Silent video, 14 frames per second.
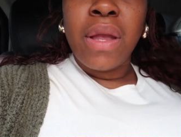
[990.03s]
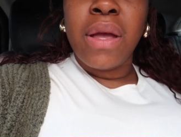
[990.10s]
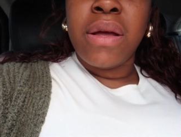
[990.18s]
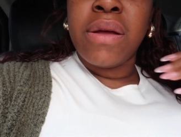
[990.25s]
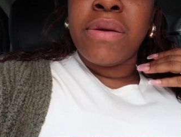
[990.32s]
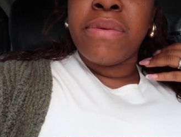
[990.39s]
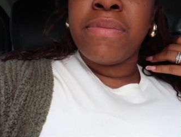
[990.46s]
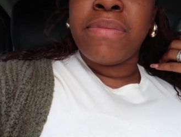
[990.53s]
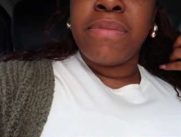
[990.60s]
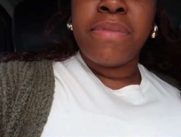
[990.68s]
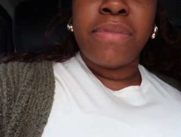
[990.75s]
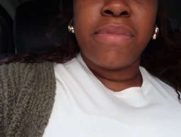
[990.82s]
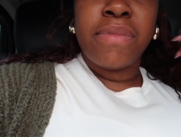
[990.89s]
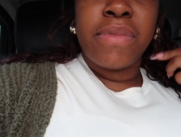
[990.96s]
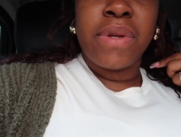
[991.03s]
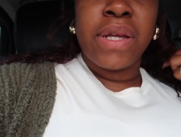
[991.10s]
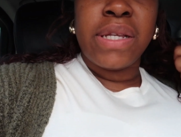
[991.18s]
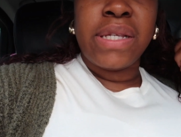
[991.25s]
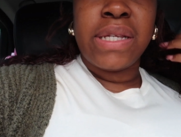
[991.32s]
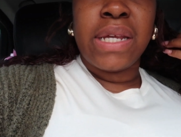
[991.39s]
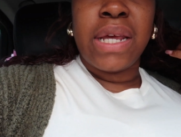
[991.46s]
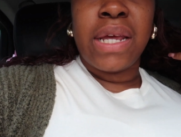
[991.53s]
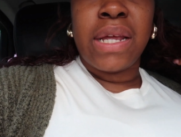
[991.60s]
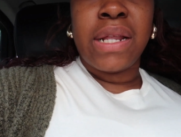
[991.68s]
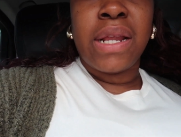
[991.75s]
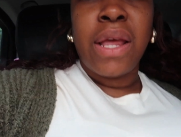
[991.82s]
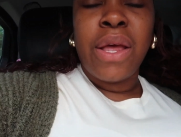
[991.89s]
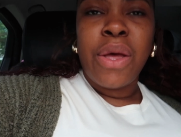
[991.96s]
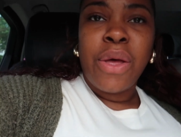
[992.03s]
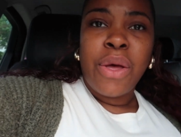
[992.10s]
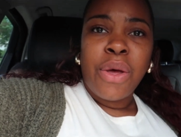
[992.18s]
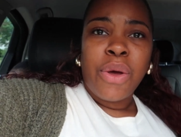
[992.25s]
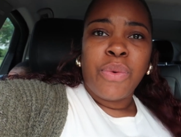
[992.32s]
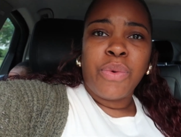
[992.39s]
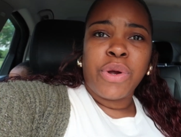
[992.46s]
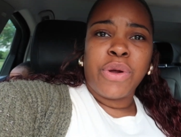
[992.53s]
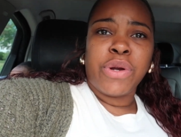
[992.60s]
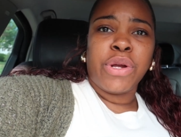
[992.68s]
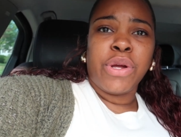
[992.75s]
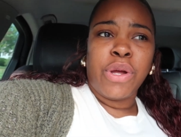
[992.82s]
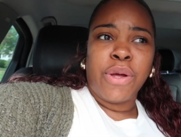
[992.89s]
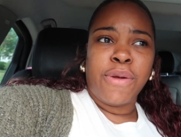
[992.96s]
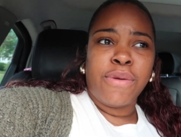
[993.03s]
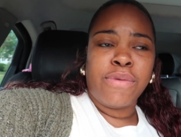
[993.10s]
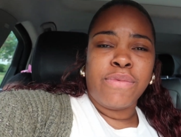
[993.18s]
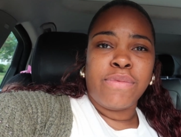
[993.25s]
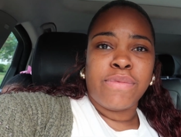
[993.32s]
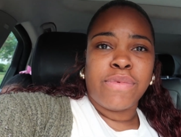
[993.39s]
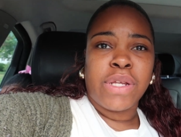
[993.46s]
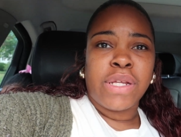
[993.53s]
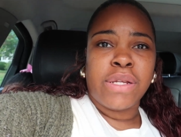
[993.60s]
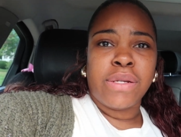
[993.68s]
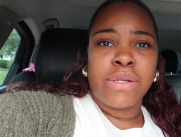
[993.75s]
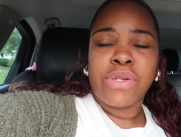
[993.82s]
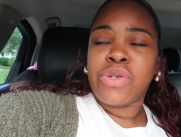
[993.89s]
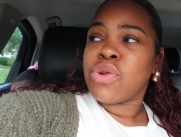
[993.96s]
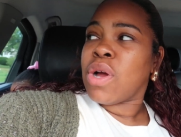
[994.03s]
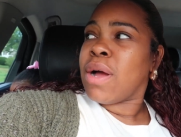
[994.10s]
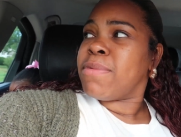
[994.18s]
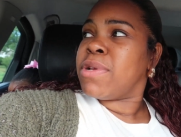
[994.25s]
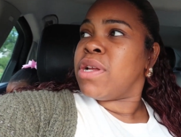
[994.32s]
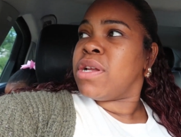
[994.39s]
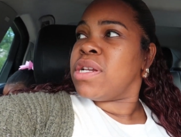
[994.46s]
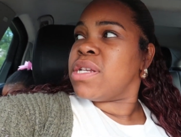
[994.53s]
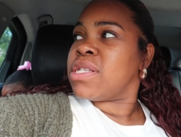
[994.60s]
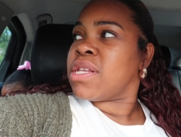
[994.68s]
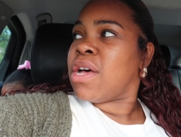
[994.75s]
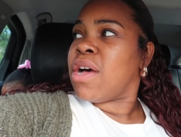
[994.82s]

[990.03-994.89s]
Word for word: Um, it's 10. We're gonna go drop the donuts